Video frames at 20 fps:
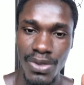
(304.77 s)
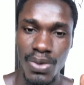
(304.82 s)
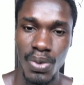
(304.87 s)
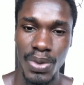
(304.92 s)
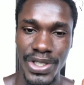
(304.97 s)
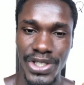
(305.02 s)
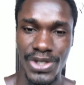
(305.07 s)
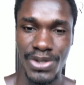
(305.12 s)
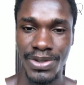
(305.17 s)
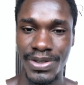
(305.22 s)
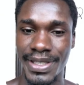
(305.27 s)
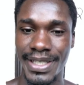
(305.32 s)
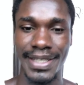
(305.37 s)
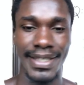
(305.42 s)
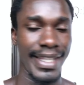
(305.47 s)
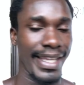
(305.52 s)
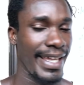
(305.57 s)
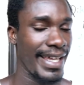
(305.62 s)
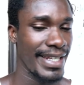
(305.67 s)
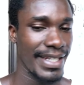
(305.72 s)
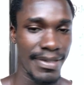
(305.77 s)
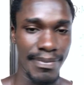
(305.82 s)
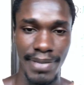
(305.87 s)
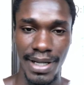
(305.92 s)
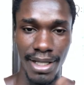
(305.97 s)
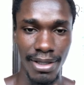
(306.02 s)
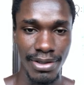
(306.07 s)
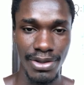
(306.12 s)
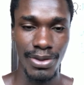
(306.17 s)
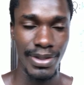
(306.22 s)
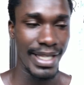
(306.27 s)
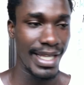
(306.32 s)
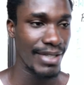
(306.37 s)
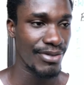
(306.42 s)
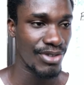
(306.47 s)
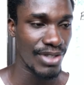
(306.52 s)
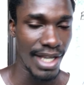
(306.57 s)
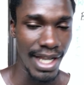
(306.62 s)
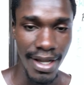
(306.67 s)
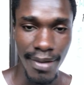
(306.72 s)
question in any biology, whether
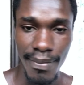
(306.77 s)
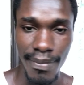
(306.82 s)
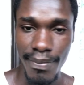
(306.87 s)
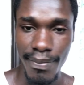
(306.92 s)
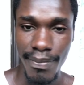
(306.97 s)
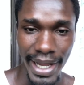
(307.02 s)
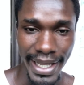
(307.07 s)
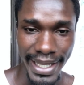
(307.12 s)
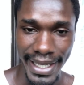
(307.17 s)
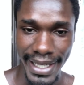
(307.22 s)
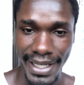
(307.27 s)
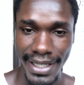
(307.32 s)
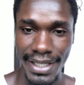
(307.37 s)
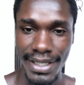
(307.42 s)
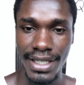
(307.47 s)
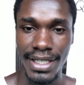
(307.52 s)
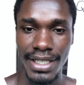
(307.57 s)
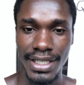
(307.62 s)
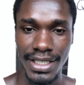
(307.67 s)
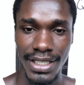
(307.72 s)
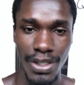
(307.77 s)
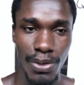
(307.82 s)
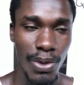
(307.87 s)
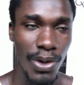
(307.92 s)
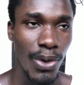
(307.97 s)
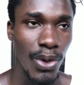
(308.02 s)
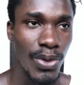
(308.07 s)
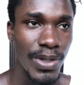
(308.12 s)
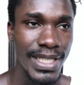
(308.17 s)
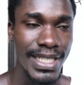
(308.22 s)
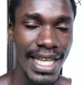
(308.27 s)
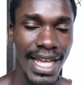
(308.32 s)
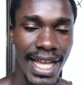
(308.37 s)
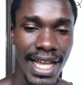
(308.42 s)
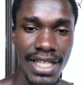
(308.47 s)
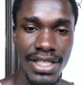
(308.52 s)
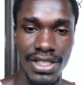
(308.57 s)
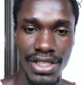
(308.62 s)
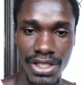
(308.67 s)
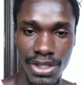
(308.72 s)
JAMB, WAEC, they will
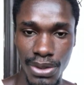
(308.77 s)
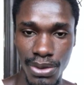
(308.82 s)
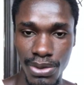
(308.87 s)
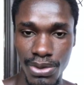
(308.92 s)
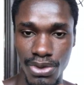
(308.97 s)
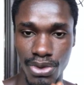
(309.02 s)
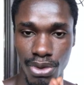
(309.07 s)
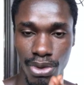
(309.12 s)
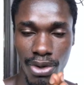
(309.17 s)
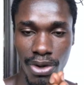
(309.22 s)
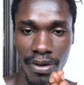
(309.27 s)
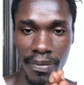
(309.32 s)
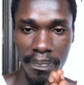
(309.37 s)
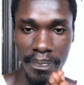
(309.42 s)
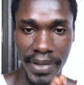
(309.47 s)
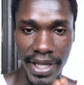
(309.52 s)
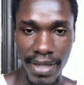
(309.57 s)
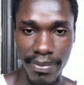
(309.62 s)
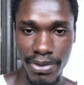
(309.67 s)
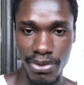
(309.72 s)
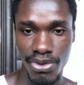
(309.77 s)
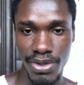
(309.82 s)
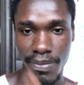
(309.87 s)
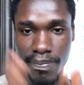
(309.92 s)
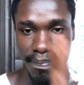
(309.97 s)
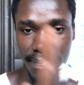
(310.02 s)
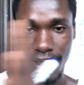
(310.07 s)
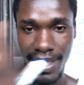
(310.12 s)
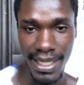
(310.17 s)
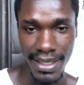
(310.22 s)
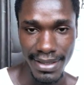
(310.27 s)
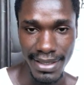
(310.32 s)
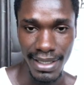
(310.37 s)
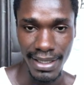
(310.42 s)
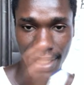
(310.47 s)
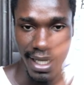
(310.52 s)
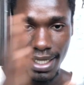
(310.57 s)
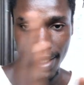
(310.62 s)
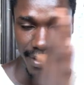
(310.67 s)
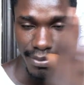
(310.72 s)
always ask you to compare between plant
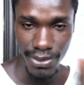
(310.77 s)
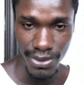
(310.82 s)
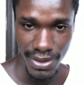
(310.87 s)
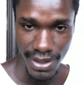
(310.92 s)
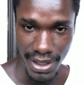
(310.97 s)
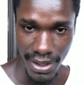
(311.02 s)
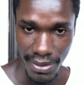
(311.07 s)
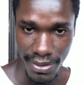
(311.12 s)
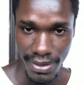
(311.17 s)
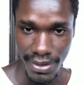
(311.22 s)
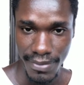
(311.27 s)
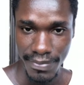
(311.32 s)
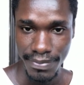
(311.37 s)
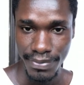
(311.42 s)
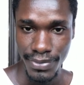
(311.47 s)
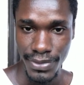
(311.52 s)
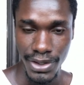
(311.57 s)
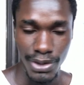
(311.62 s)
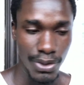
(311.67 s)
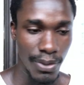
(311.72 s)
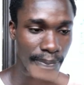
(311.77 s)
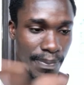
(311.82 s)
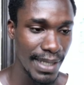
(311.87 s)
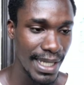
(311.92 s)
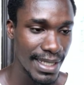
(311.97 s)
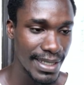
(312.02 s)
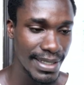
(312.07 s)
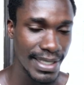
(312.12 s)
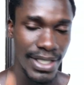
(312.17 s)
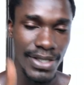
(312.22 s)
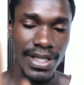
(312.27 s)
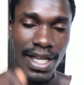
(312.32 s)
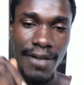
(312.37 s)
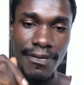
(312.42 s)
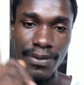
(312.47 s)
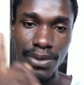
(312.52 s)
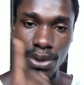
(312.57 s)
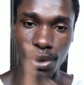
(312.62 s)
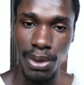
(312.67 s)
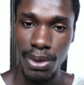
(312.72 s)
and animal cells. So plant cells
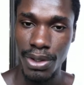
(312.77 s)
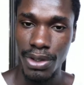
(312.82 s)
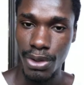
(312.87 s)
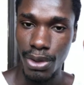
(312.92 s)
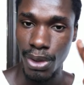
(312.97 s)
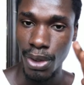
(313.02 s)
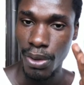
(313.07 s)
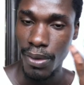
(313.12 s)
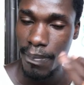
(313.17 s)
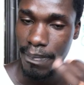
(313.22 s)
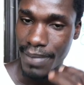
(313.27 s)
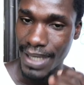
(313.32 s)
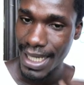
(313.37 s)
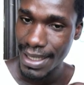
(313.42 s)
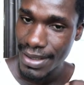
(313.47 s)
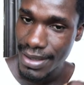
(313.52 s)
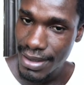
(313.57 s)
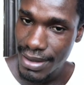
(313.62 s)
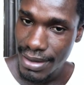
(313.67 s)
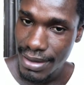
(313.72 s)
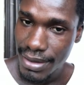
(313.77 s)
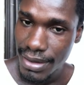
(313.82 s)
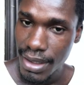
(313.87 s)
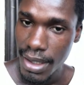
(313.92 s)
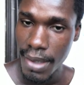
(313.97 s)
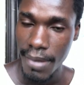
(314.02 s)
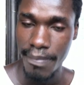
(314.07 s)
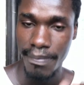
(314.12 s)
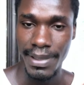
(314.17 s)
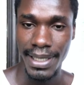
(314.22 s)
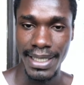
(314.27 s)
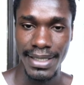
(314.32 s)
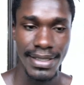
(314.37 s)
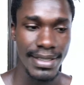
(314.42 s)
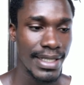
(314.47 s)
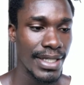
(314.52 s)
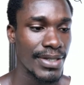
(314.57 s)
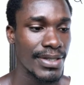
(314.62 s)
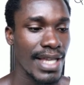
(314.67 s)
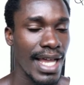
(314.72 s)
have chloroplasts, plant
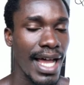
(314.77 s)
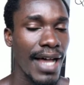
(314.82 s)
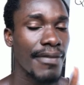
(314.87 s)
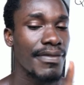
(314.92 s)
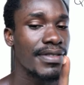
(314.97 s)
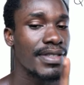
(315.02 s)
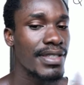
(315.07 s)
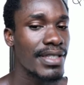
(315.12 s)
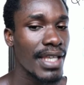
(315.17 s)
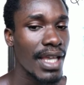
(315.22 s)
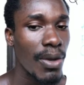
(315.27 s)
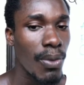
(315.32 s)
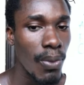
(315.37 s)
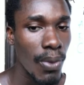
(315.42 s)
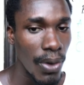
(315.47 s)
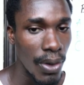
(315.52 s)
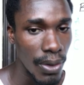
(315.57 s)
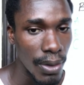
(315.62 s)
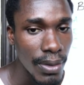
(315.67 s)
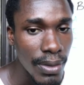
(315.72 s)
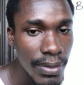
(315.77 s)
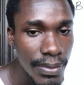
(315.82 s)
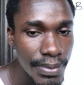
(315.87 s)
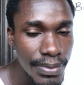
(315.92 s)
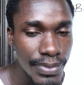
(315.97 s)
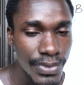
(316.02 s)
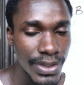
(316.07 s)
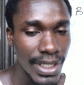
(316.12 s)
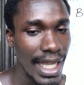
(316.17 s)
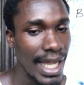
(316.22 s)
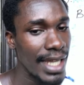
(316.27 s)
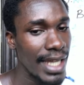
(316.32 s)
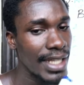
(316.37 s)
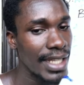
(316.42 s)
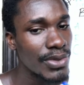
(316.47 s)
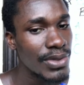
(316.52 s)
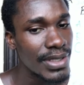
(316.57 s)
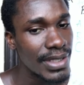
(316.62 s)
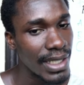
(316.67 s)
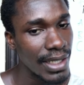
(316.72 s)
cells have cell wall,
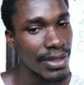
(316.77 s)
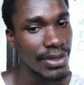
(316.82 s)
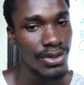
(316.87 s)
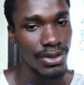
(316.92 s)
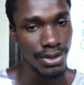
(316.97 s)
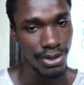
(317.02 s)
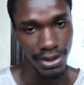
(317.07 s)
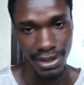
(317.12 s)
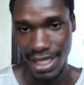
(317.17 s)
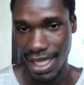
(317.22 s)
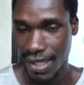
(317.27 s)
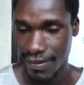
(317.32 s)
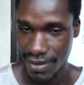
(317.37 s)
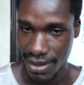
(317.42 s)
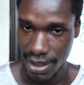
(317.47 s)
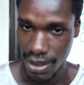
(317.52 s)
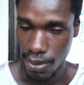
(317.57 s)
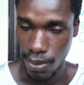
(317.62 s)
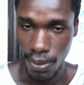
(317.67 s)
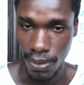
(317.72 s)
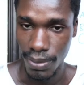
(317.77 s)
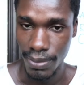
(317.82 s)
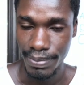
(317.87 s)
animal cells do not have cell wall.